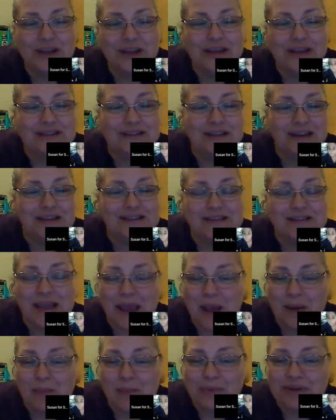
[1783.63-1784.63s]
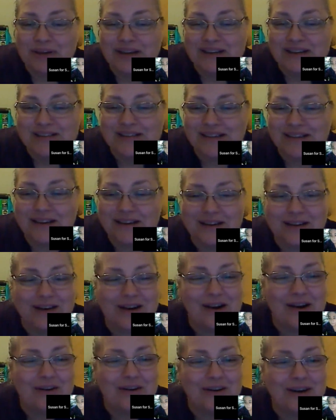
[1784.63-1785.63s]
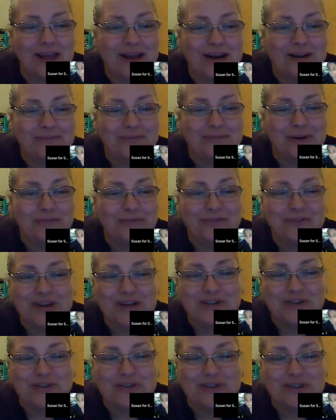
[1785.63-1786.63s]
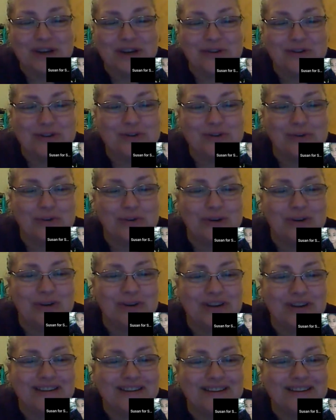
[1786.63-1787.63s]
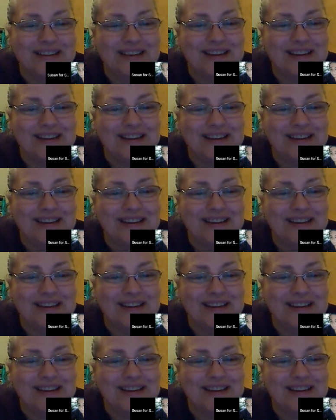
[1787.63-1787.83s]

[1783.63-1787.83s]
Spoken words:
It does happen. It's a lot of our fish are territorial,